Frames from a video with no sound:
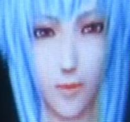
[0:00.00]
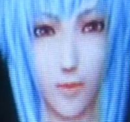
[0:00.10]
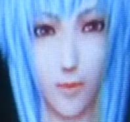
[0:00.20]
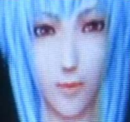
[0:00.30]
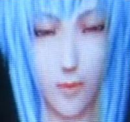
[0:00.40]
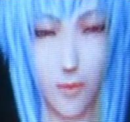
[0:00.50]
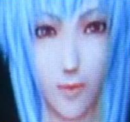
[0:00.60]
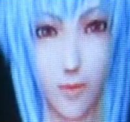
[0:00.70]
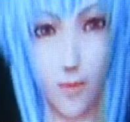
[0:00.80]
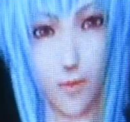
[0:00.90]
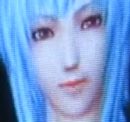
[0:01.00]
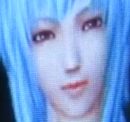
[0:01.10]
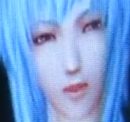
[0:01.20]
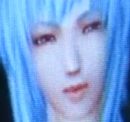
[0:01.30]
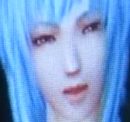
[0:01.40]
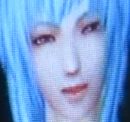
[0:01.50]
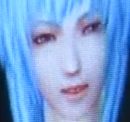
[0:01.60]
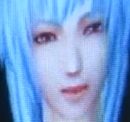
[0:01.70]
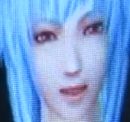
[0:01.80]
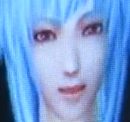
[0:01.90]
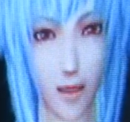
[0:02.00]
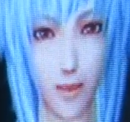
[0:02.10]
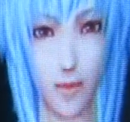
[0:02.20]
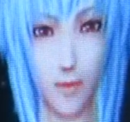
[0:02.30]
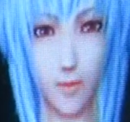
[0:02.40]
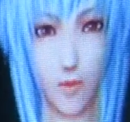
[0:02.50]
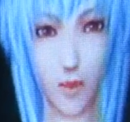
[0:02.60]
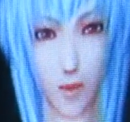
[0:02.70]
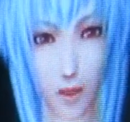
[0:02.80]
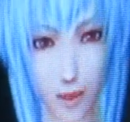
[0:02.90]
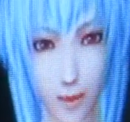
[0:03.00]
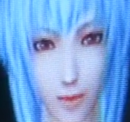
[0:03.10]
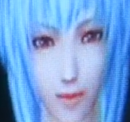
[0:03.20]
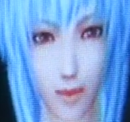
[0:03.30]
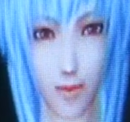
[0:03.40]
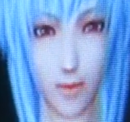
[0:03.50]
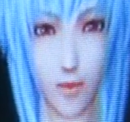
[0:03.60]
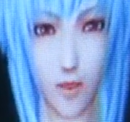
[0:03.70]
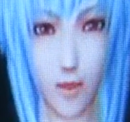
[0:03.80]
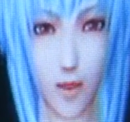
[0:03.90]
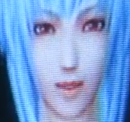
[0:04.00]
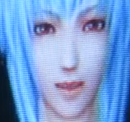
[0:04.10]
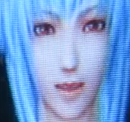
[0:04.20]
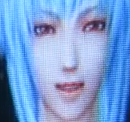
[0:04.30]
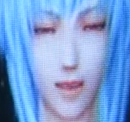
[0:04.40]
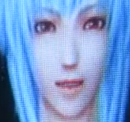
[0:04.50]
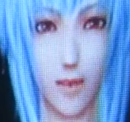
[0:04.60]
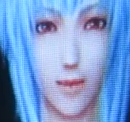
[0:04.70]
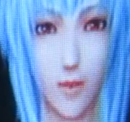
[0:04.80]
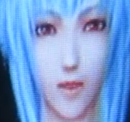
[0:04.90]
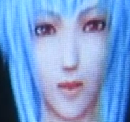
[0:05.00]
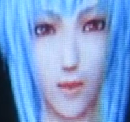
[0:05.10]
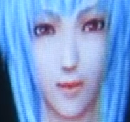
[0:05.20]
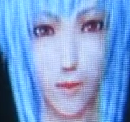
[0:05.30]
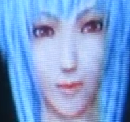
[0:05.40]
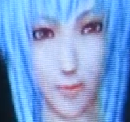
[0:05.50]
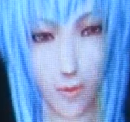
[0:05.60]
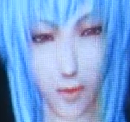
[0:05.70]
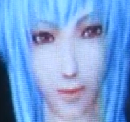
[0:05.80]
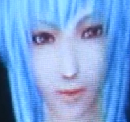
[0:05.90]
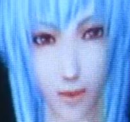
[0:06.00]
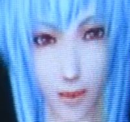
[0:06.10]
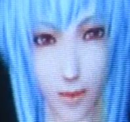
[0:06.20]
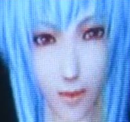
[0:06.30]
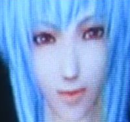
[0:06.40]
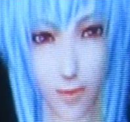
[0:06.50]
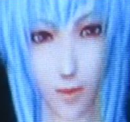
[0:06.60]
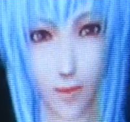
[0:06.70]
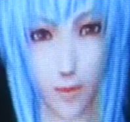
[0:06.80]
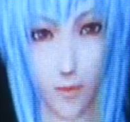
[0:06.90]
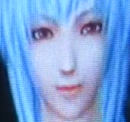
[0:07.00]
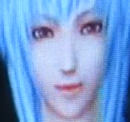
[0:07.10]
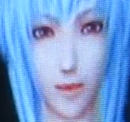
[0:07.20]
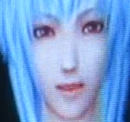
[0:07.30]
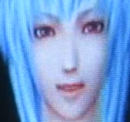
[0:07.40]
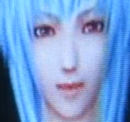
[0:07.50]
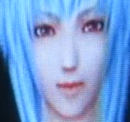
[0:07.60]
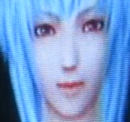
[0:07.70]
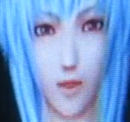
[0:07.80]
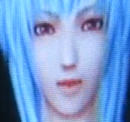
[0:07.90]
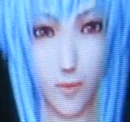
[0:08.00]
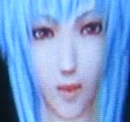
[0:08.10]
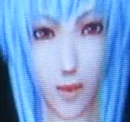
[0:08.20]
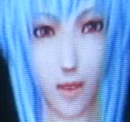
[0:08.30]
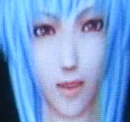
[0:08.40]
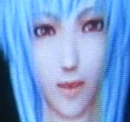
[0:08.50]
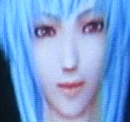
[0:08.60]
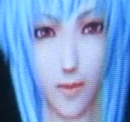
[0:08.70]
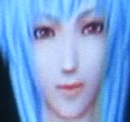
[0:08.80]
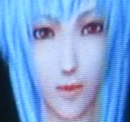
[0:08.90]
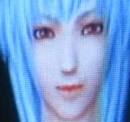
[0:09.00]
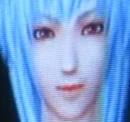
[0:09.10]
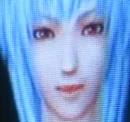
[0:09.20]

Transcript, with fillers: What bags? I don't Respect see. Respect and gratitude towards nature is the cornerstone of the teachings of Ios. But you probably know that, having lived in Elyria for a